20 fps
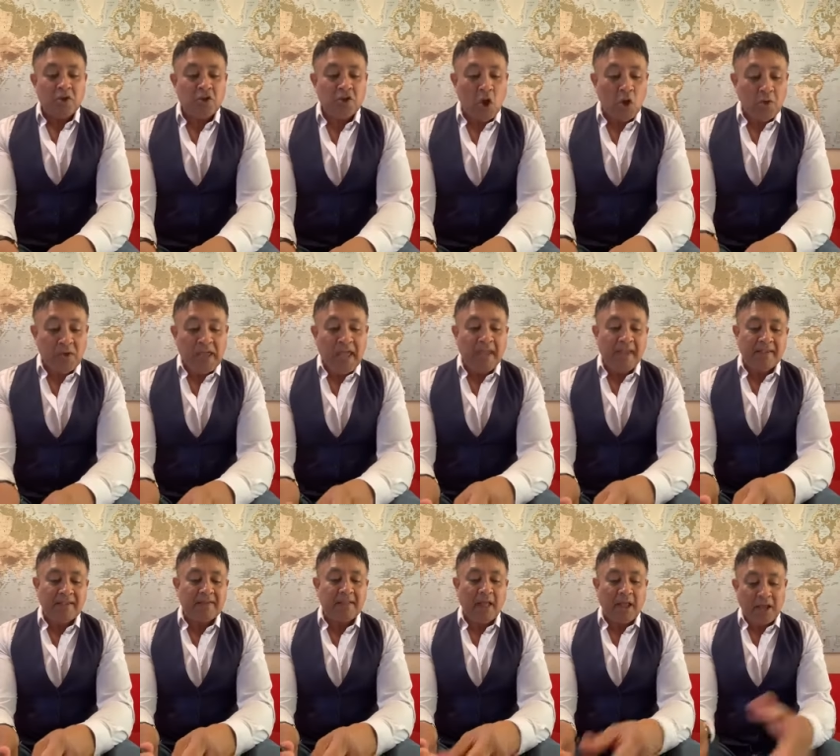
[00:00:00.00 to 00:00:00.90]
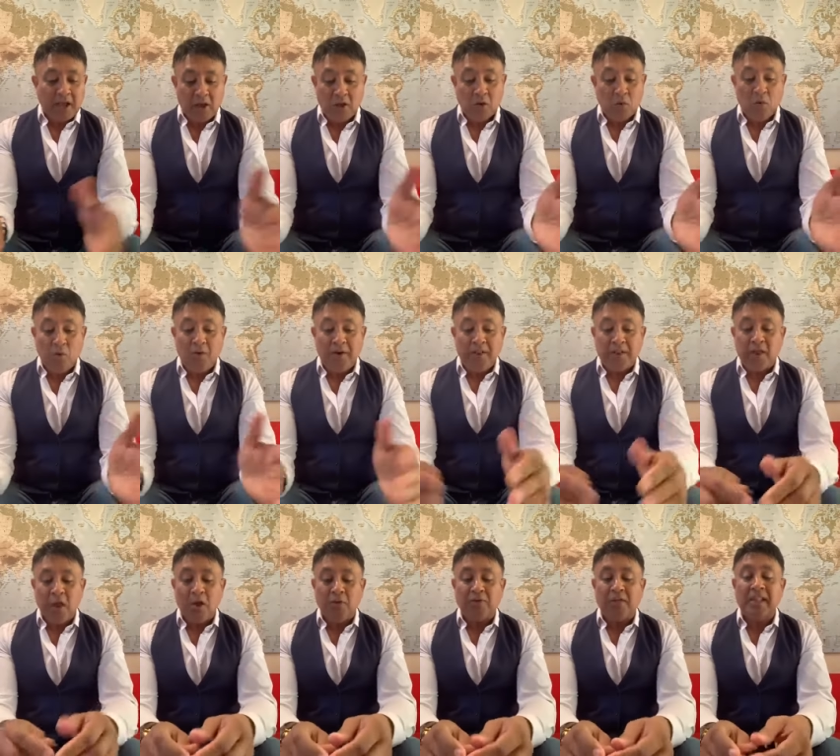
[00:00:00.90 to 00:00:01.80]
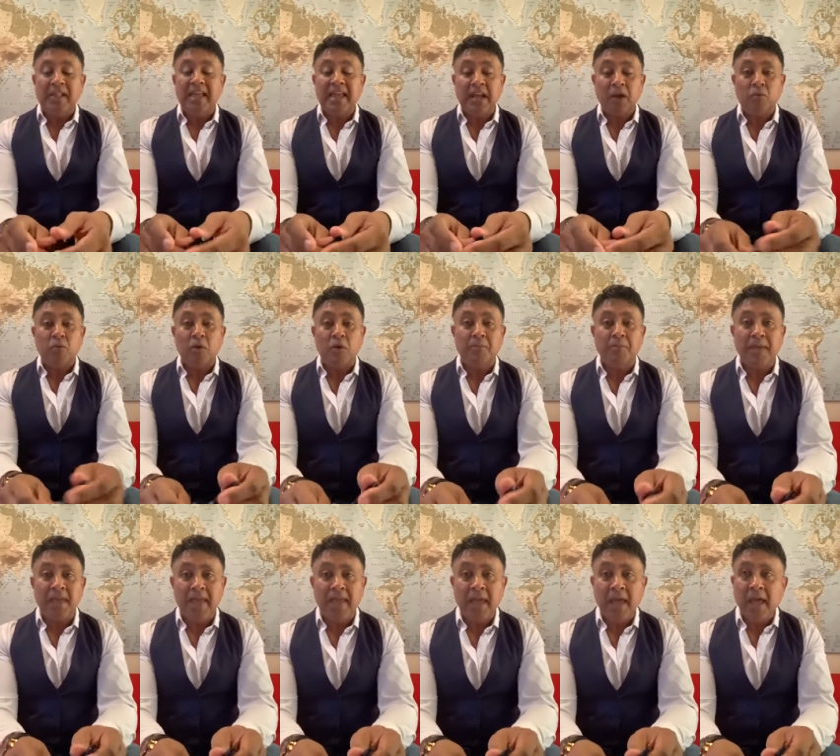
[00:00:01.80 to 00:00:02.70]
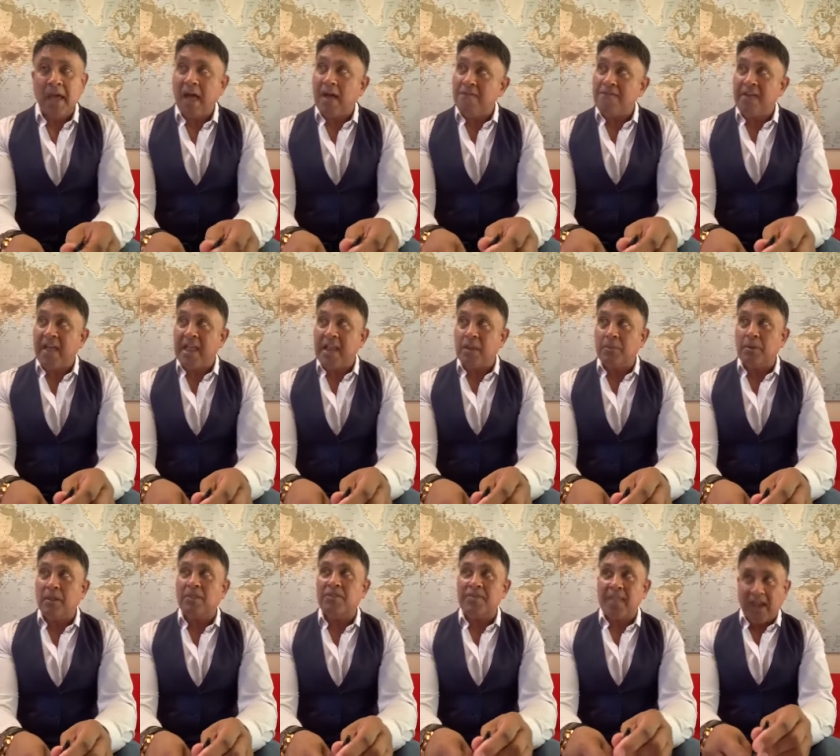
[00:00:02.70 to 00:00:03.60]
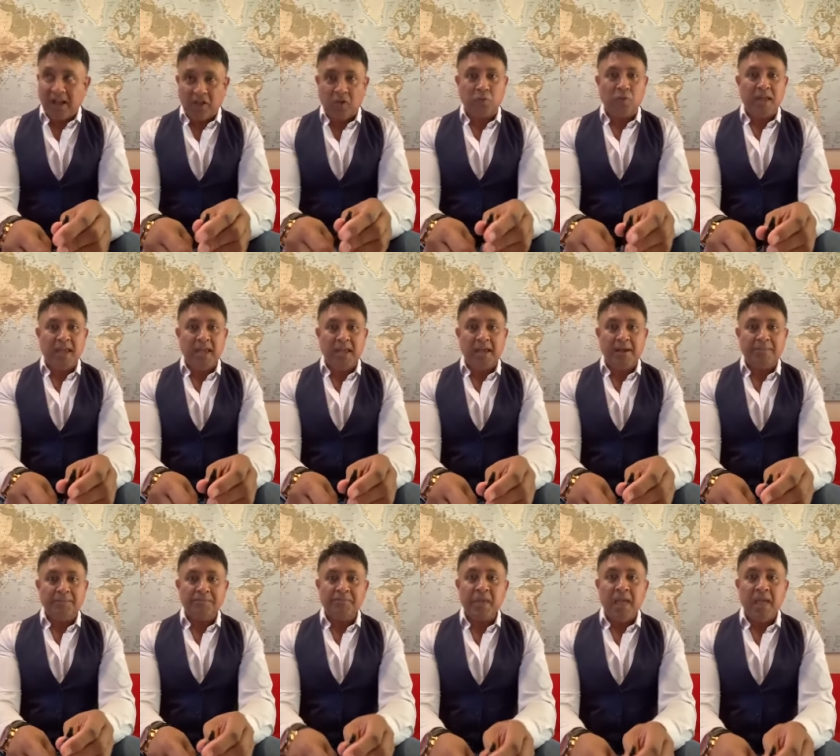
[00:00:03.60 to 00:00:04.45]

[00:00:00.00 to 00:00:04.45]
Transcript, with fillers: The showcase, like you already know, the link will be available next week.